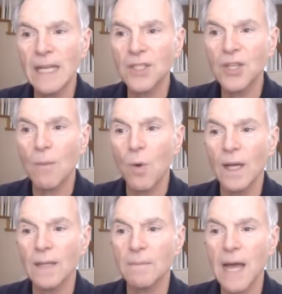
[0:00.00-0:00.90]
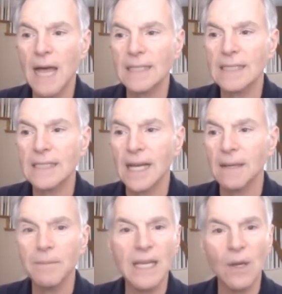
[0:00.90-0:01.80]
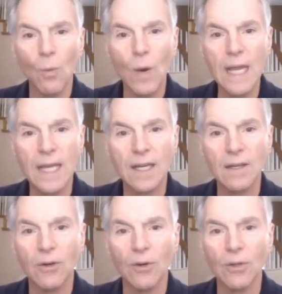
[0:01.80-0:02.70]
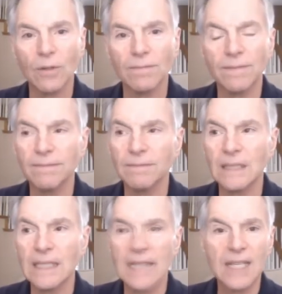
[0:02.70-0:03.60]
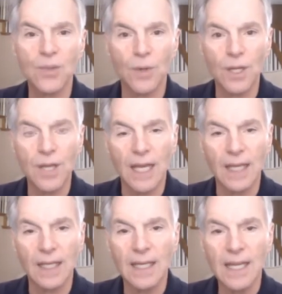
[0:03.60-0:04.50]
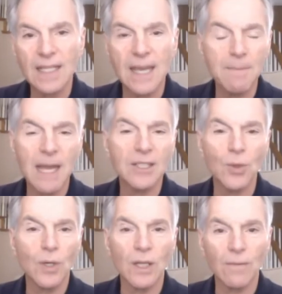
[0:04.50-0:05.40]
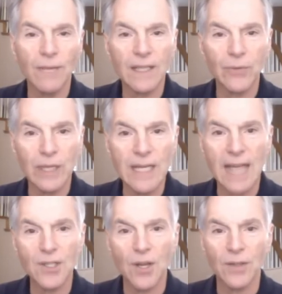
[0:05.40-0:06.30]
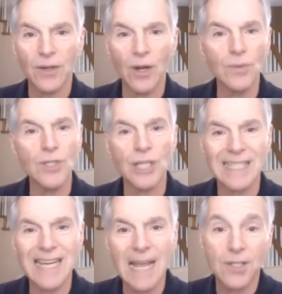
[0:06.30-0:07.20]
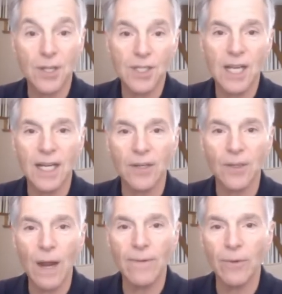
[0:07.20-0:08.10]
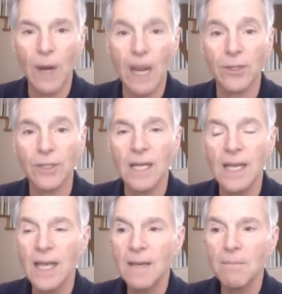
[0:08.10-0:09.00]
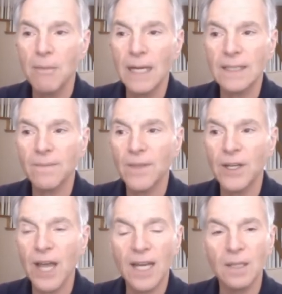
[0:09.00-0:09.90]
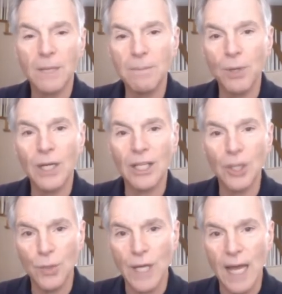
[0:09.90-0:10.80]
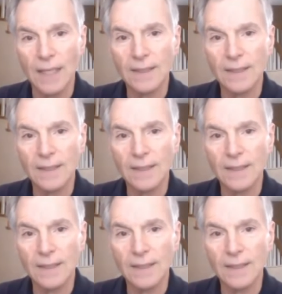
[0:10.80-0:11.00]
someone about being weak, or that sort of thing. They may do a little victory dance on their own success on setting a record, but they're not going to be putting you down.